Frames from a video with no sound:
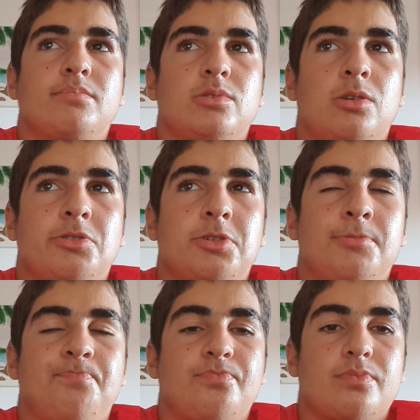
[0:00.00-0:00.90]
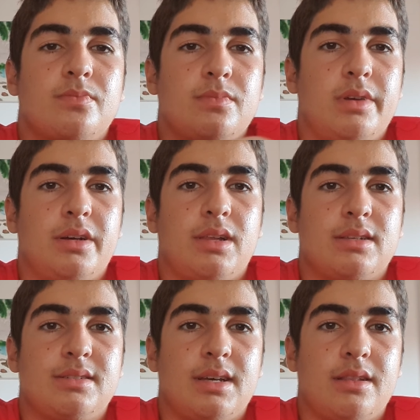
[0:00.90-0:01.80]
Also,
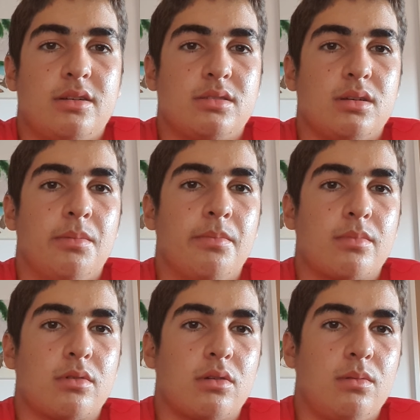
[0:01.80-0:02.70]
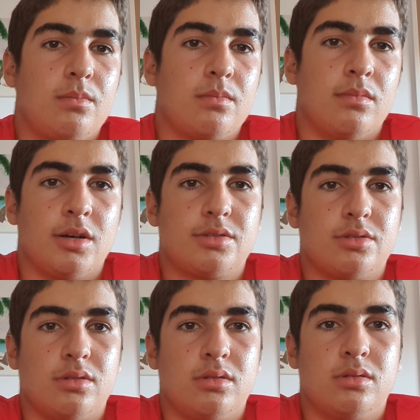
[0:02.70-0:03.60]
let's say there's a
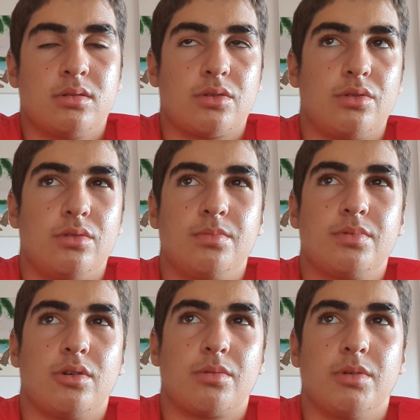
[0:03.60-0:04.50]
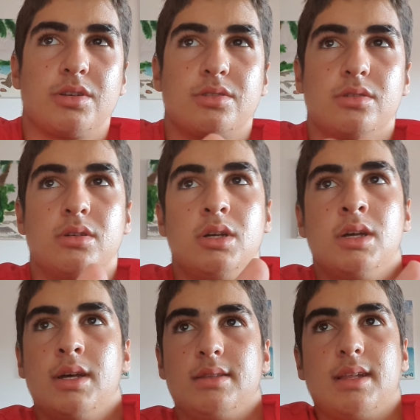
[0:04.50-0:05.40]
muscle group or muscle
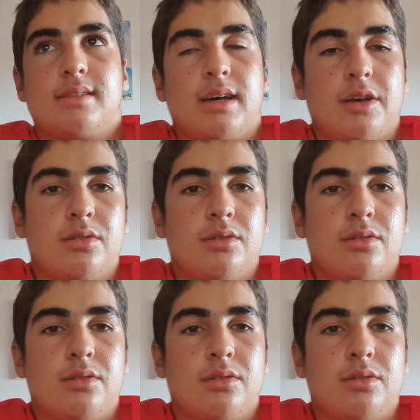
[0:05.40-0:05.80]
that I